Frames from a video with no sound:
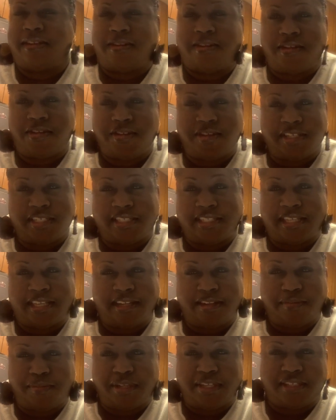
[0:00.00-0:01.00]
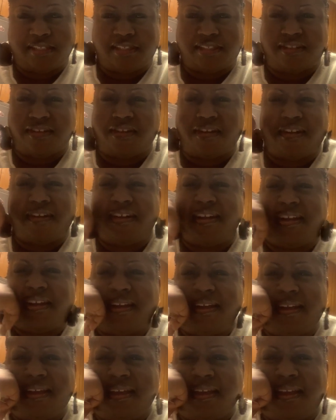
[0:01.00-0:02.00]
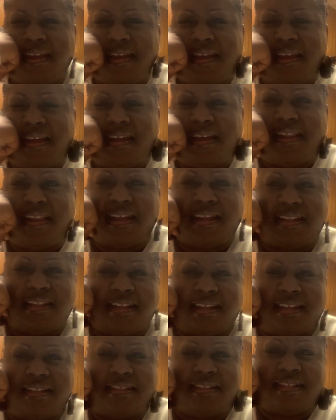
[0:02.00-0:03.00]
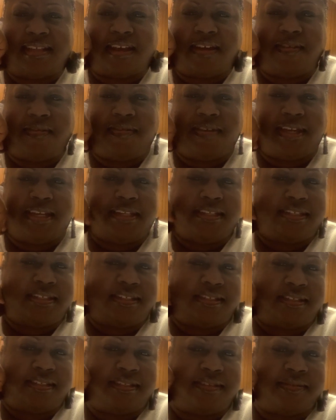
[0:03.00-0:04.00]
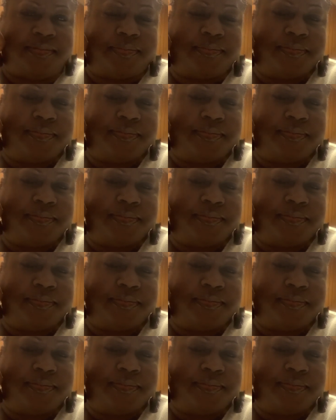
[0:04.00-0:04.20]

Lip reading: All you can say to me is sorry. Like, that's outrageous.